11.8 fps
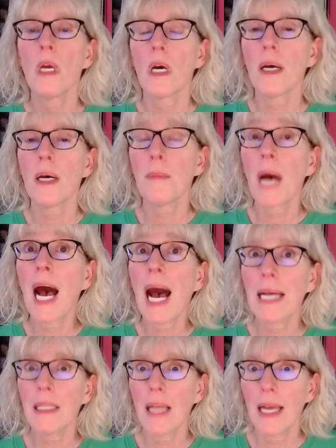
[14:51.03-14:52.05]

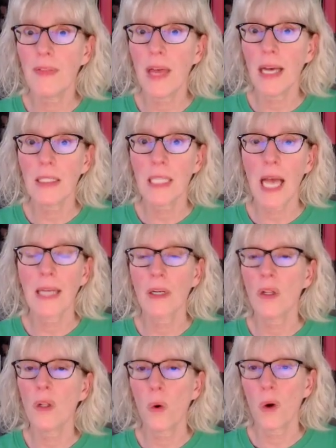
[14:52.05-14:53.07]
highlight that
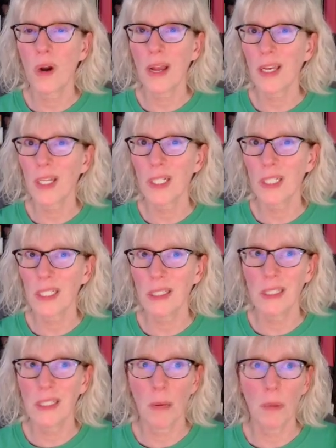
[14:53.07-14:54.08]
title, or I could have
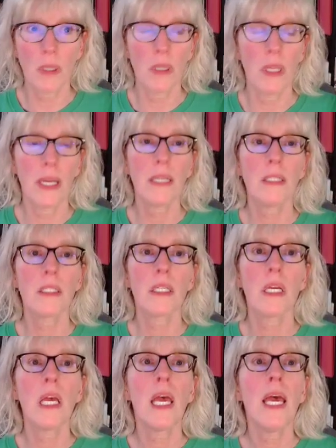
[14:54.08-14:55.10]
just double clicked.
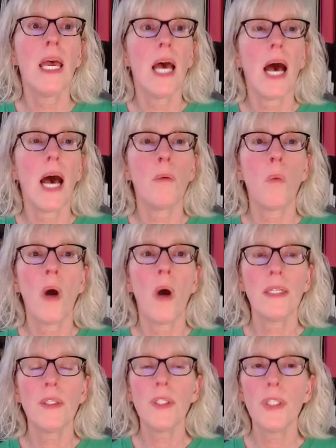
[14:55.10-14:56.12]
I
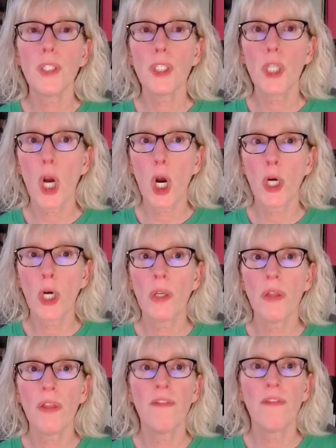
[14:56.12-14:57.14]
want to
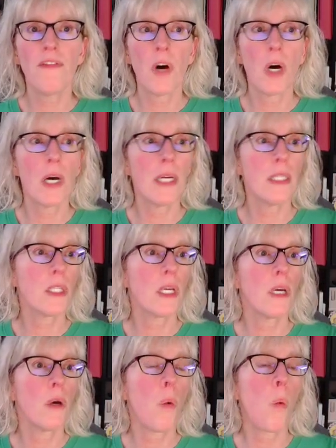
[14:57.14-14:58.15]
turn the font
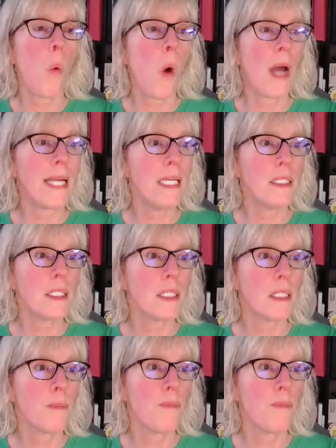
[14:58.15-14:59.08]
white.